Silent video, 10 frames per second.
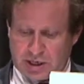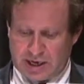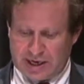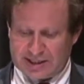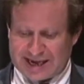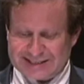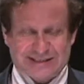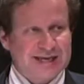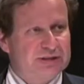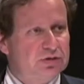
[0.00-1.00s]
in that
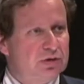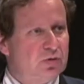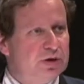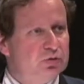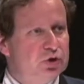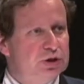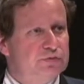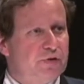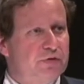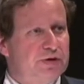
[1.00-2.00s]
sense, you know, energy is
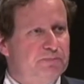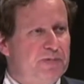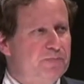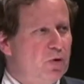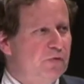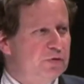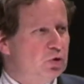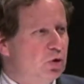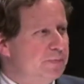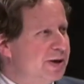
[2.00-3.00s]
very different. People often
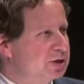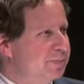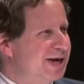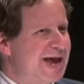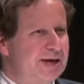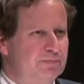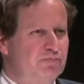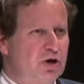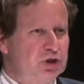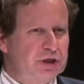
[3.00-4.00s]
talk about the Manhattan
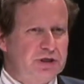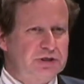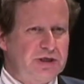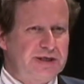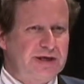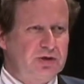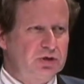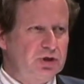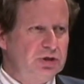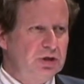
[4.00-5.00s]
Project as an
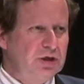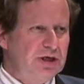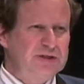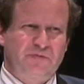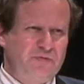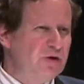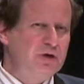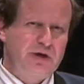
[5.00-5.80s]
analogy. It's very